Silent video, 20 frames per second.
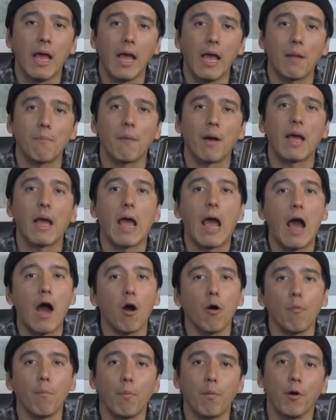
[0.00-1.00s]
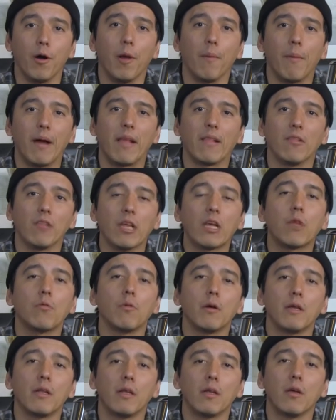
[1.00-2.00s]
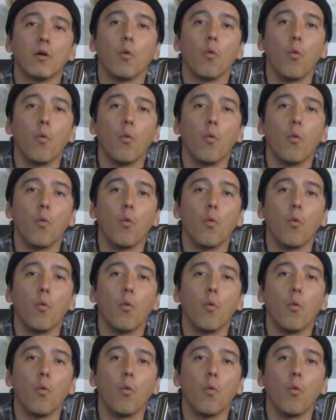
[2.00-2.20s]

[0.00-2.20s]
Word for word: and my output, my liquid